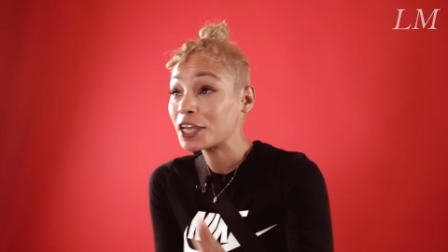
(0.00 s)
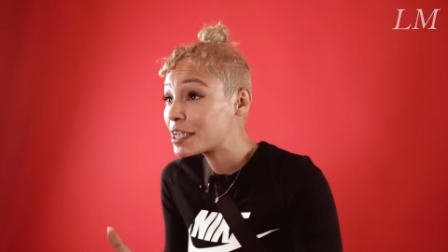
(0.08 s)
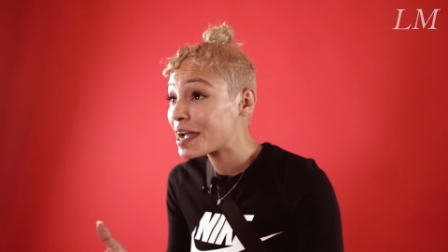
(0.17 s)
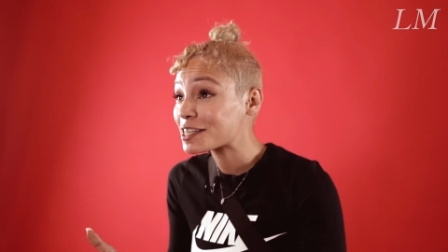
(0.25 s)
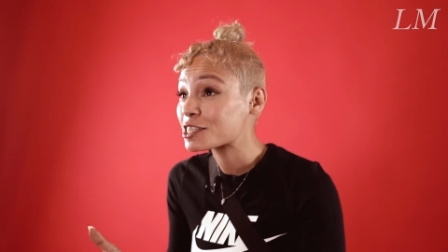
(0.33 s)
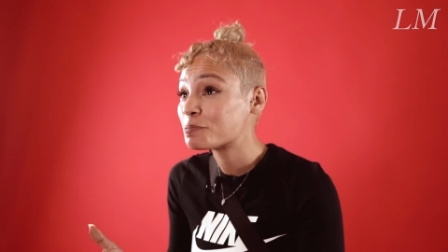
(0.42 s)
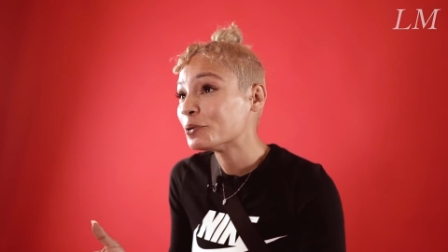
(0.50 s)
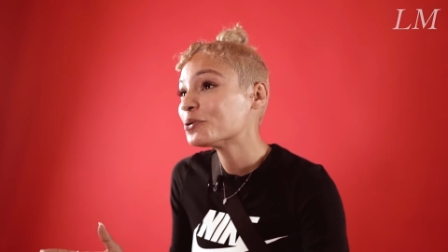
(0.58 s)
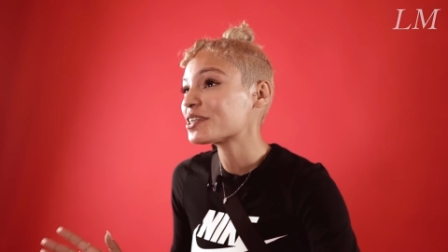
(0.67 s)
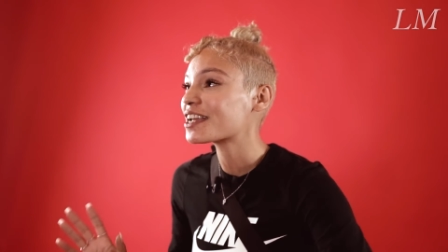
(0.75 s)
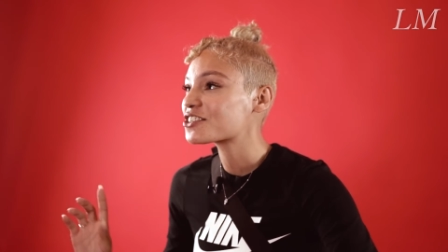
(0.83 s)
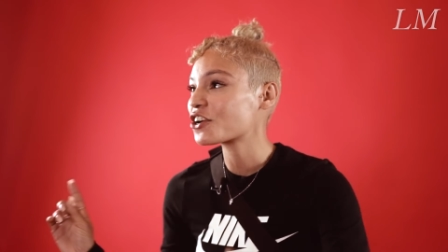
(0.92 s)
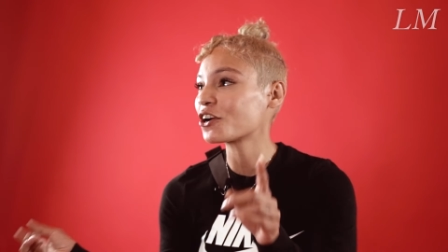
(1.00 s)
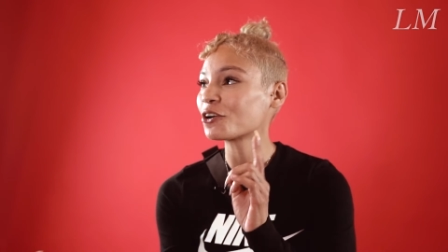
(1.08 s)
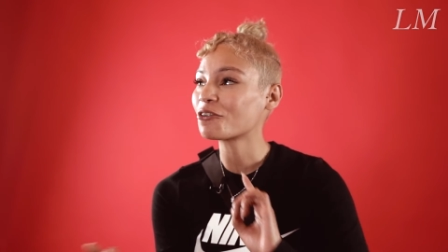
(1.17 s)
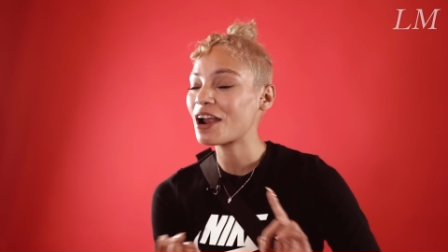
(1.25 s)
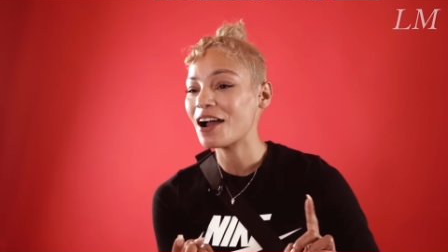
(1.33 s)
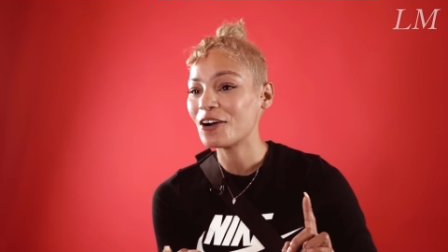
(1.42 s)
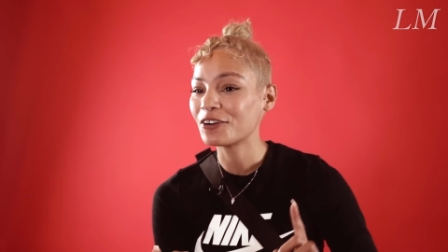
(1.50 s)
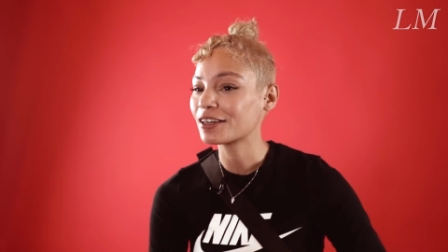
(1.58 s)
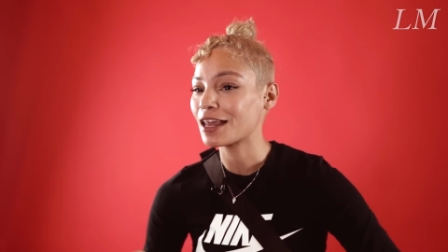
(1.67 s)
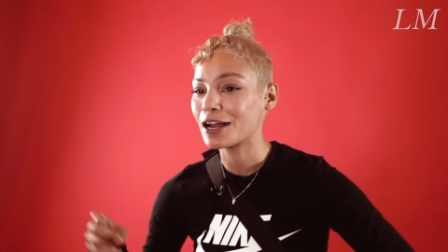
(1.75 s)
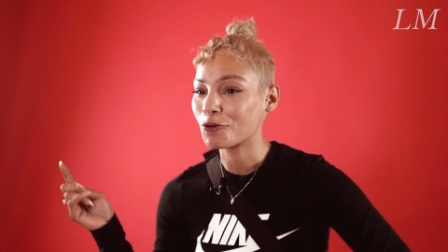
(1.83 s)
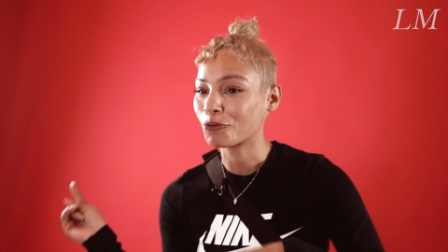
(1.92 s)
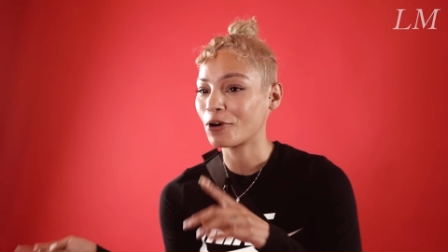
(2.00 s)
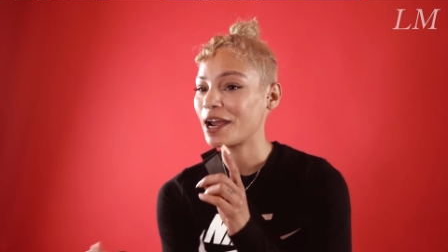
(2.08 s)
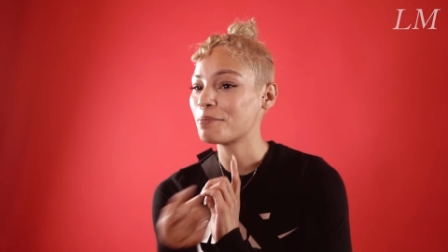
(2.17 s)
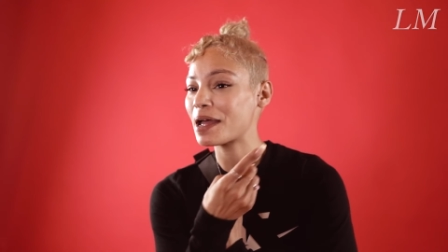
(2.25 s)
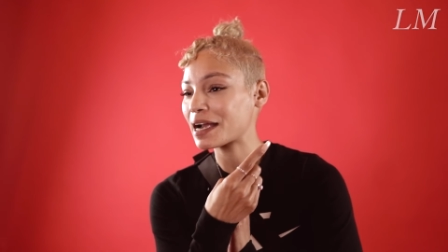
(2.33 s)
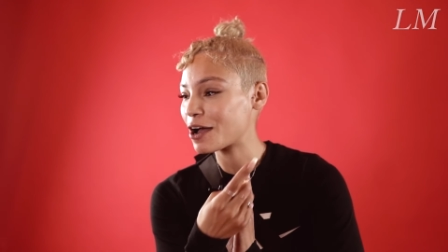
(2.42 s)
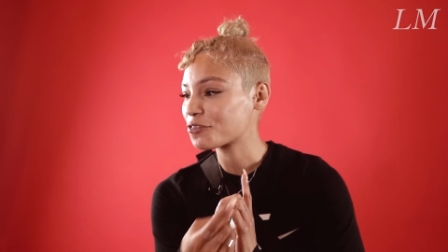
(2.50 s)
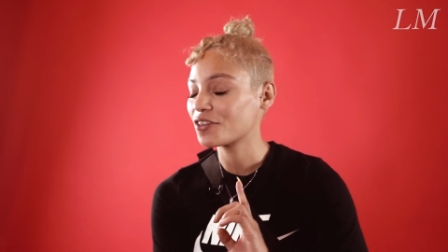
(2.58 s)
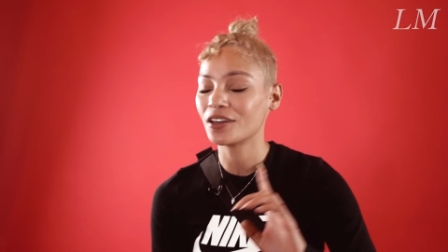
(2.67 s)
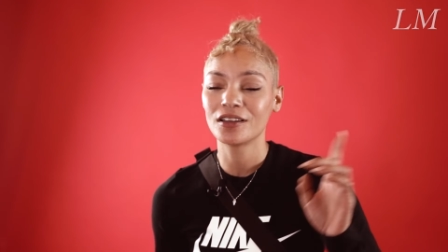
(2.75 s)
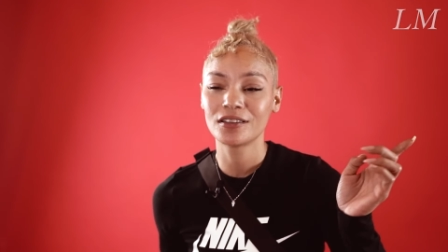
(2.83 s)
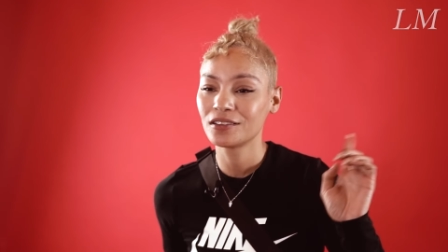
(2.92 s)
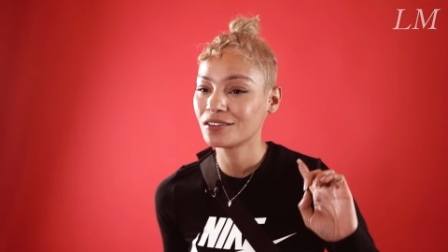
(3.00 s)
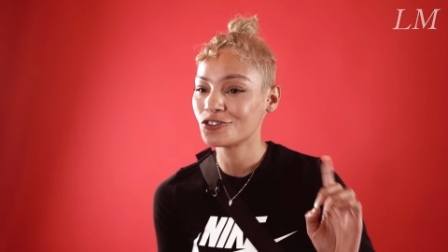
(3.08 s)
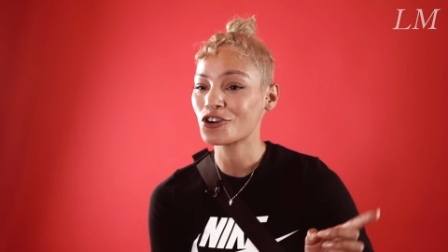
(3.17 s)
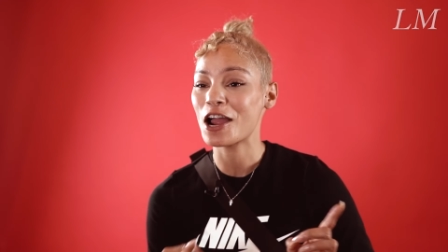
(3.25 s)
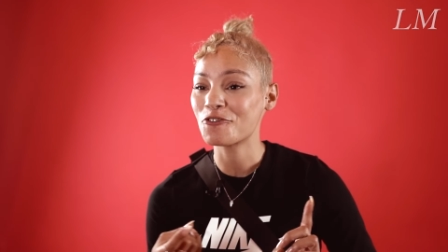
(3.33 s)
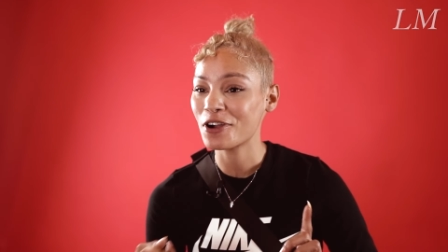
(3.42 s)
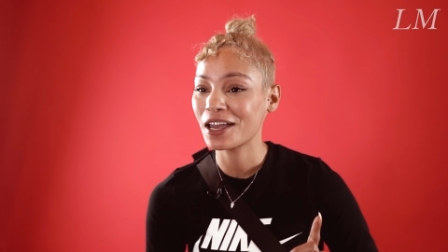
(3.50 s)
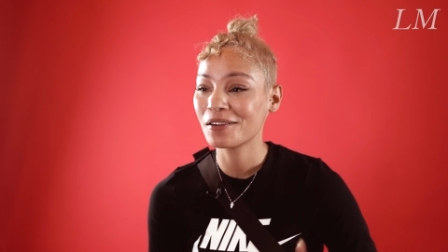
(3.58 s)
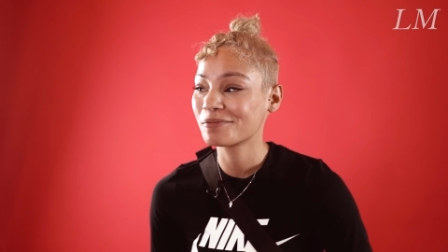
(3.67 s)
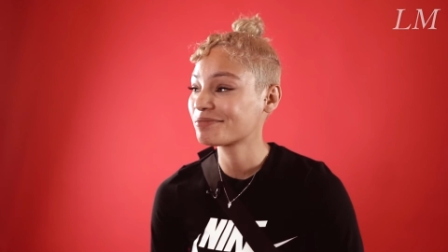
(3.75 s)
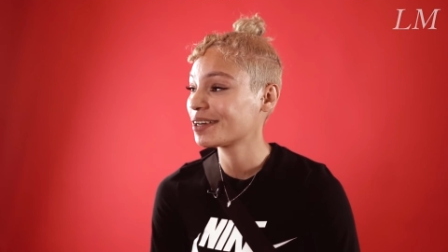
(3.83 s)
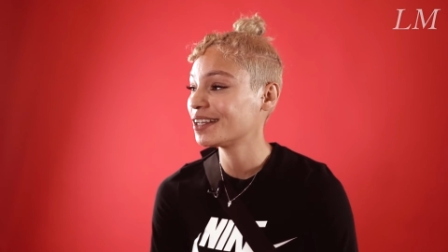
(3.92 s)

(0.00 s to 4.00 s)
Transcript: He got spooked and turned around and like ran back out the driveway.